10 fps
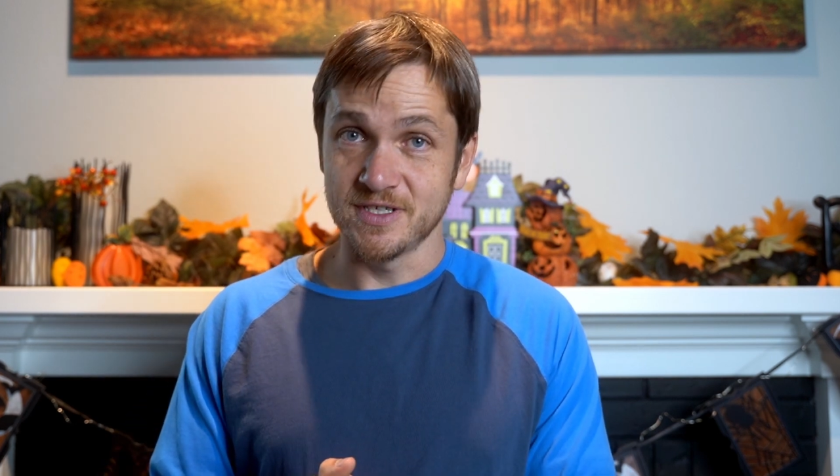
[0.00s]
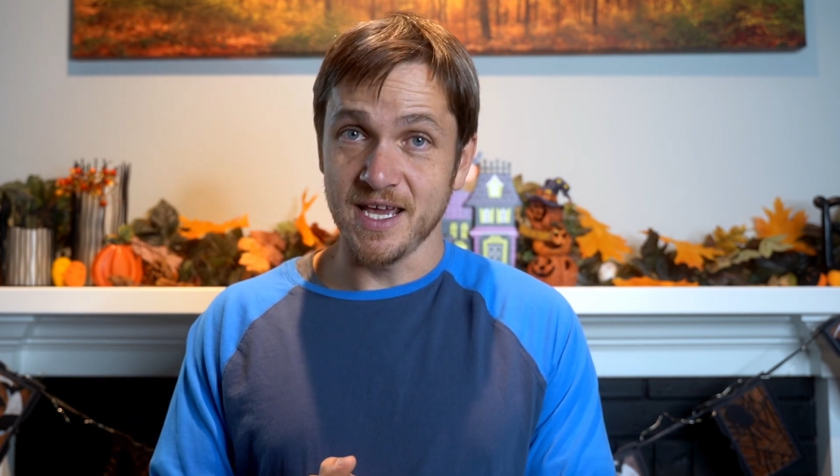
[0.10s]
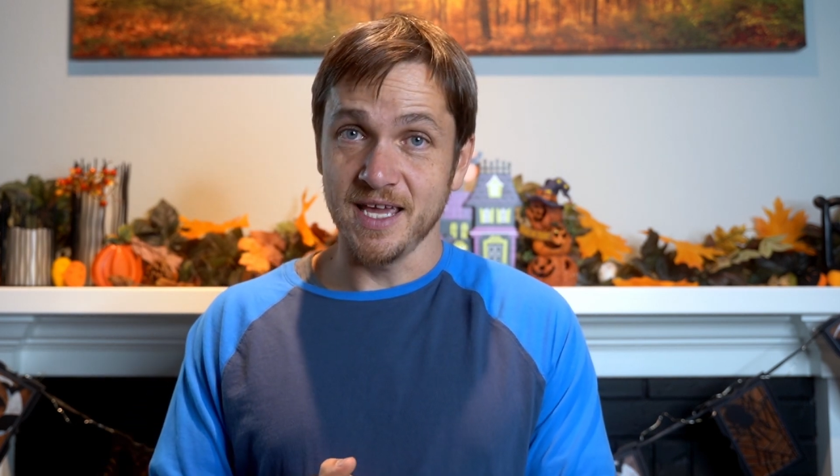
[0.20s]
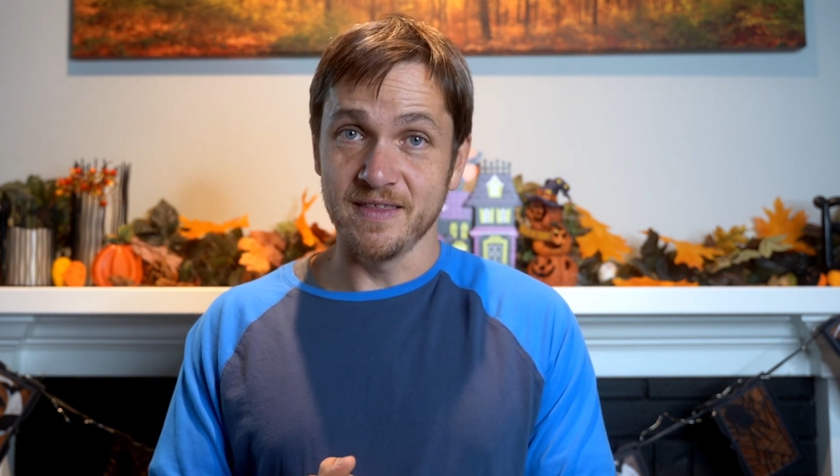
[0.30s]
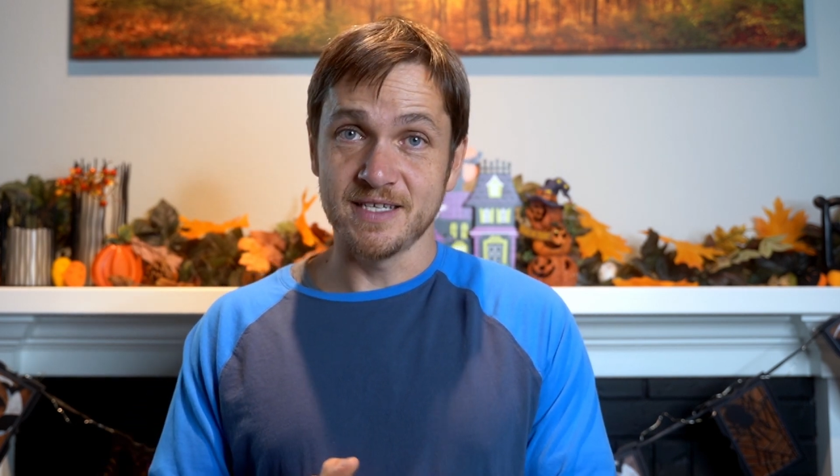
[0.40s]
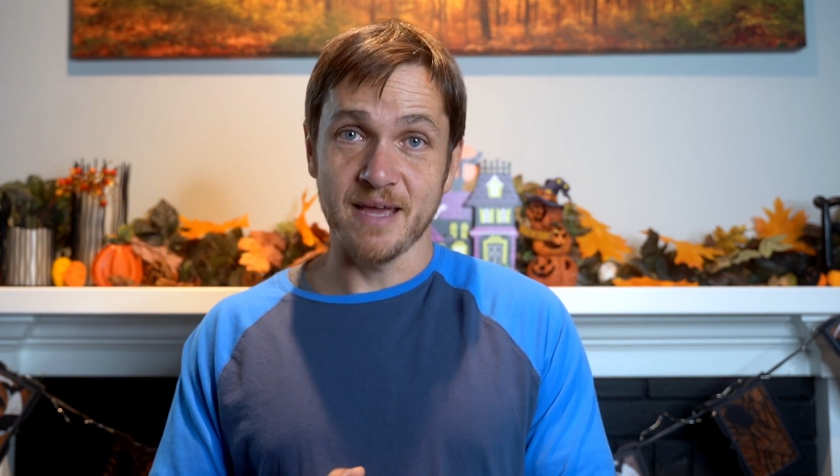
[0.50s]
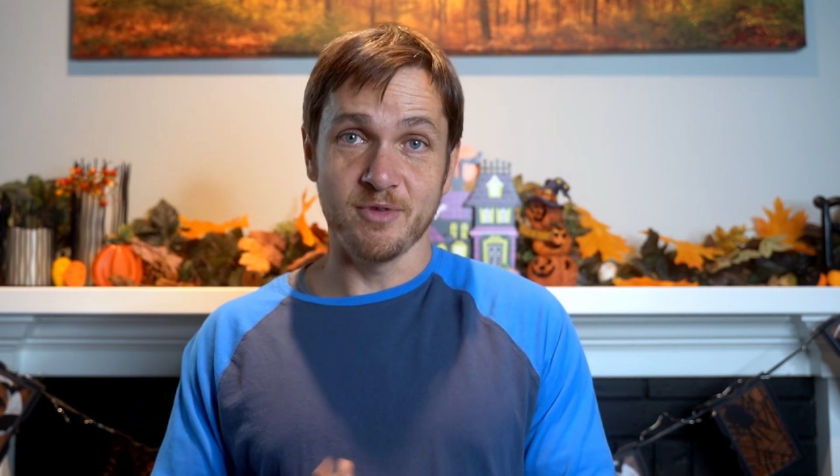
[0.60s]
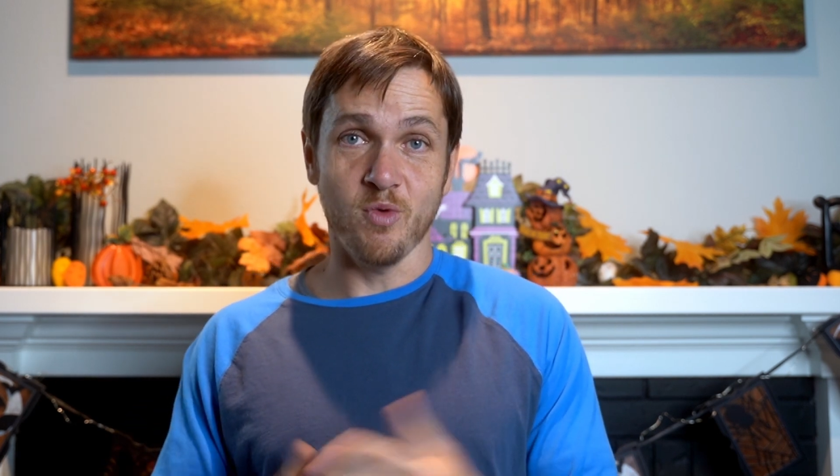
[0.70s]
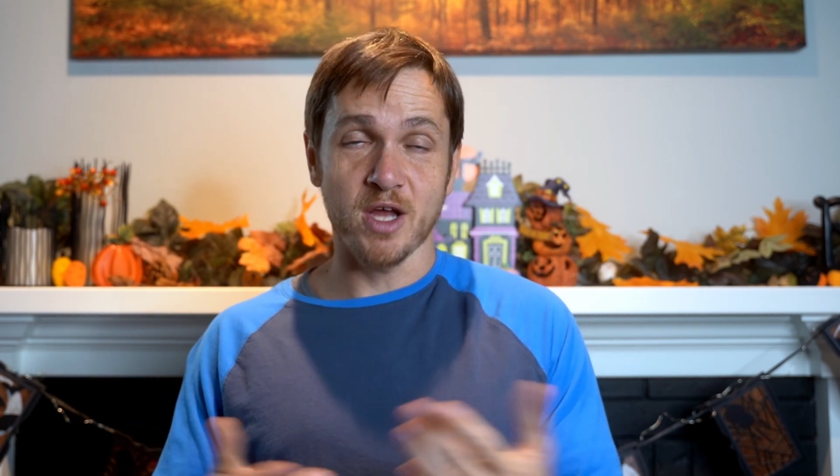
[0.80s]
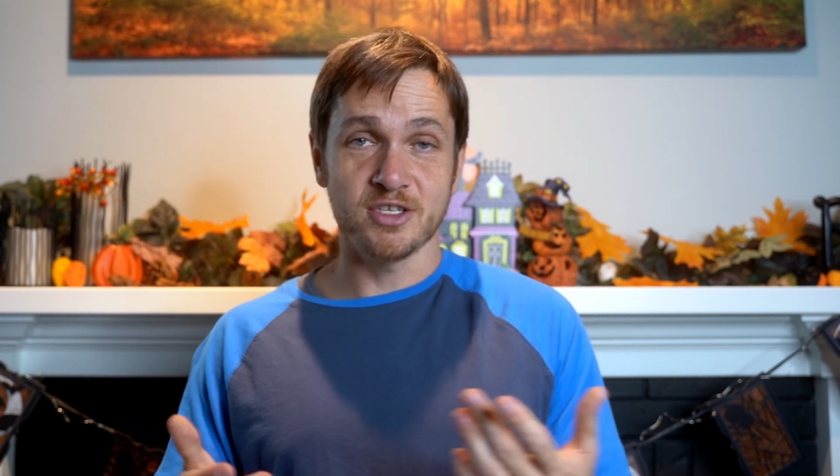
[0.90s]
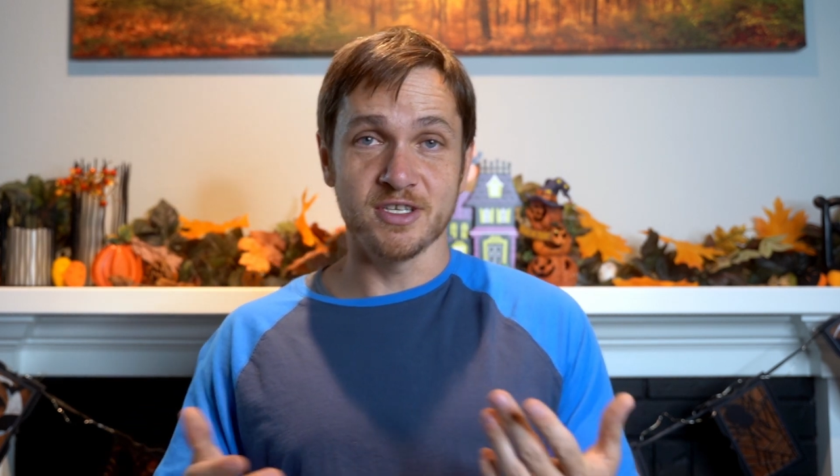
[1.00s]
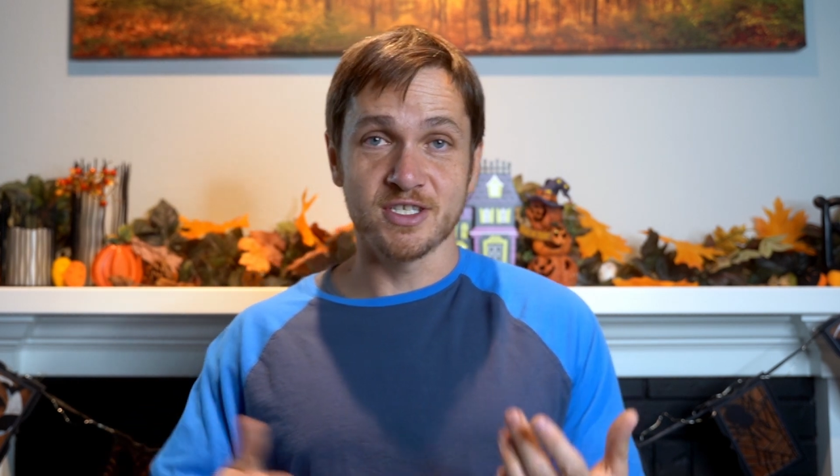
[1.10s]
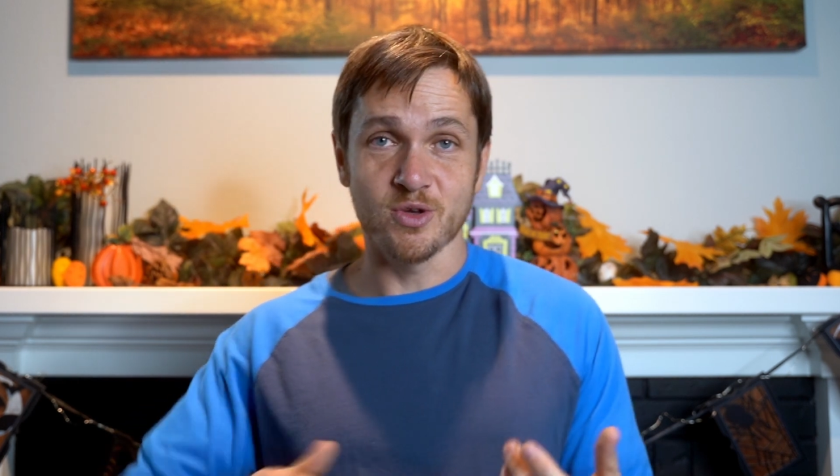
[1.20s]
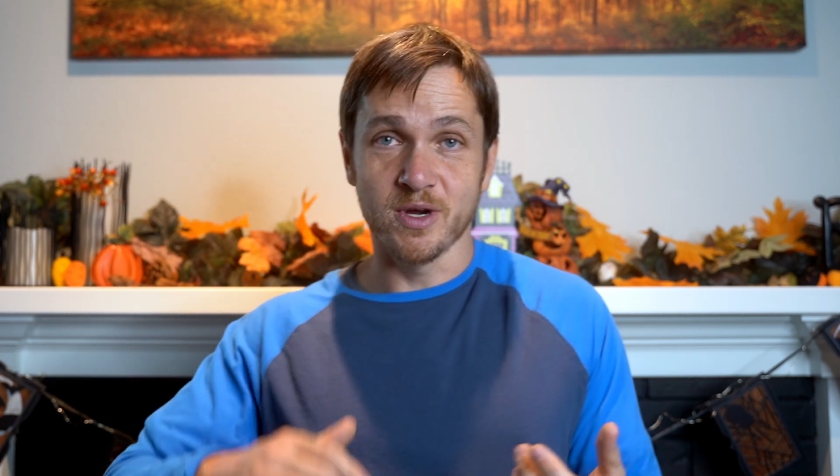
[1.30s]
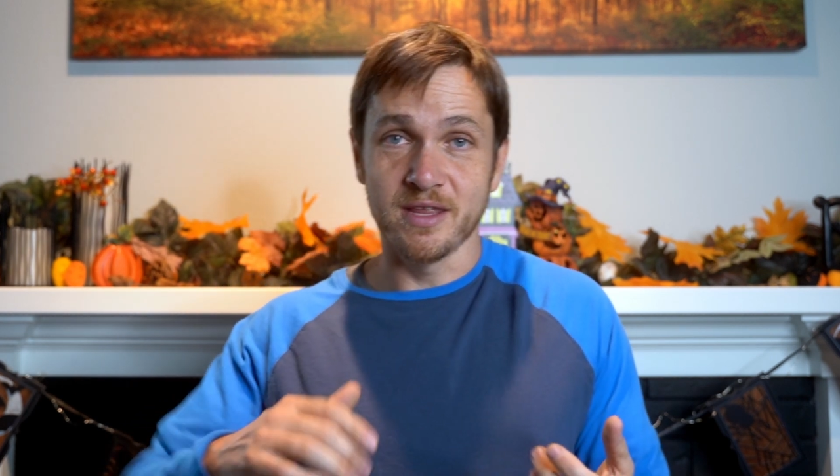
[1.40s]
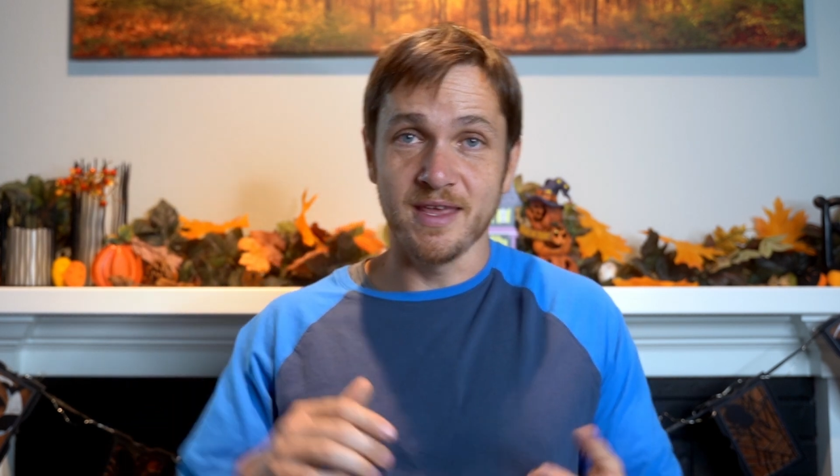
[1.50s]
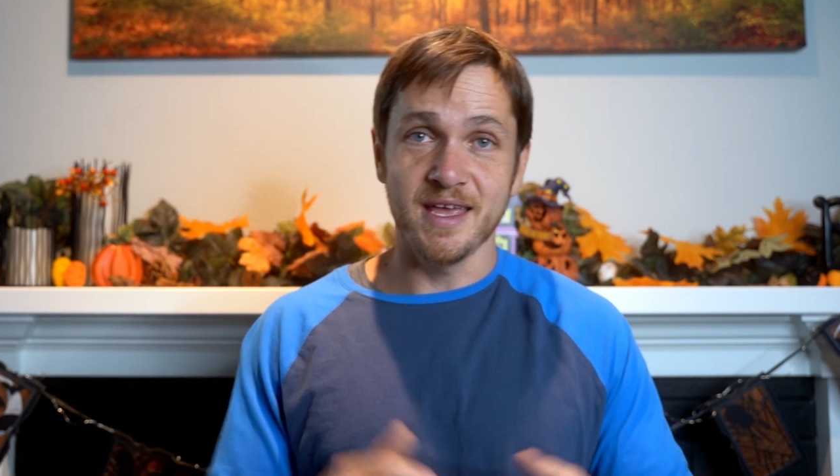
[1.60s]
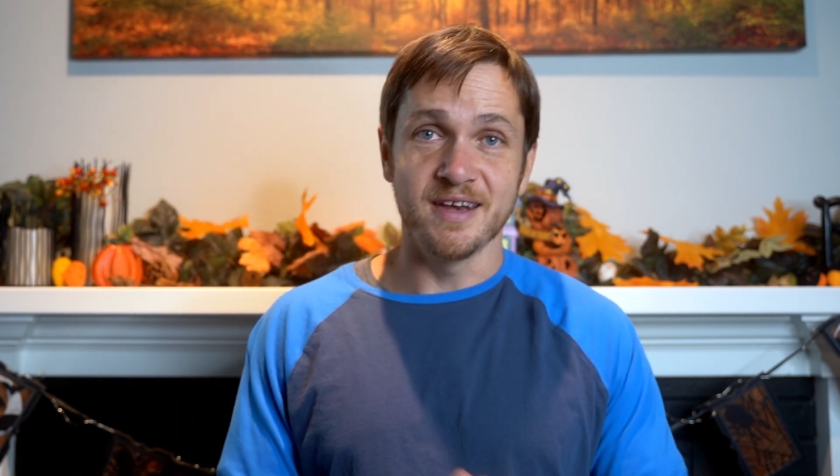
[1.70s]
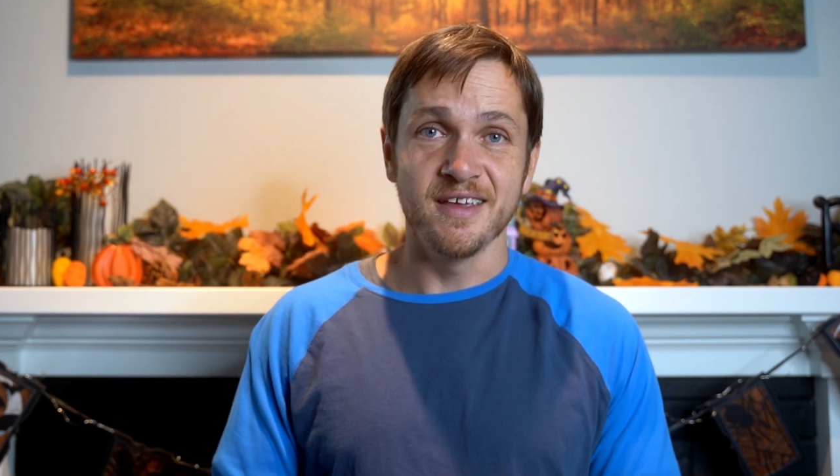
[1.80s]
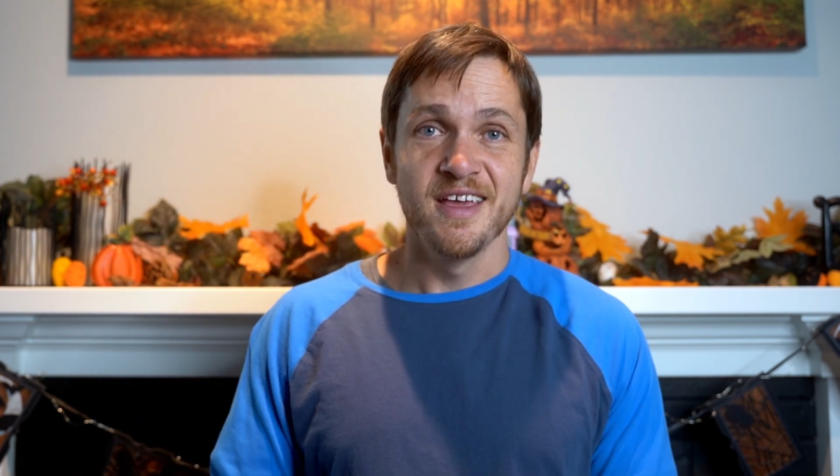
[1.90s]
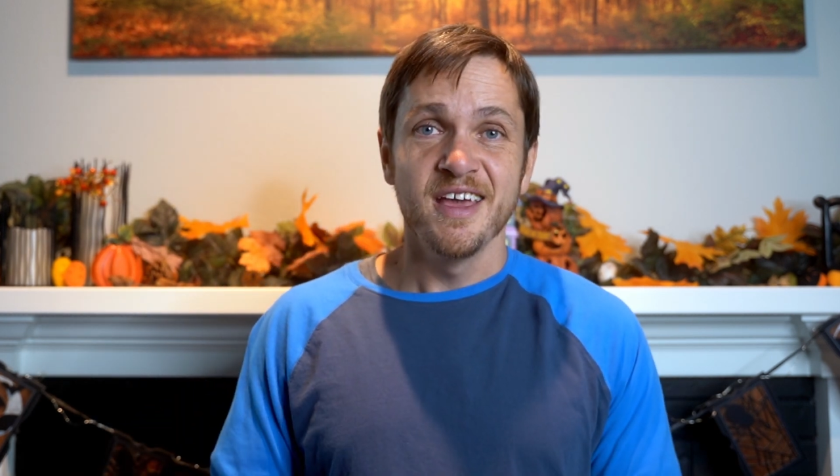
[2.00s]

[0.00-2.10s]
taking the time to watch this story to the end.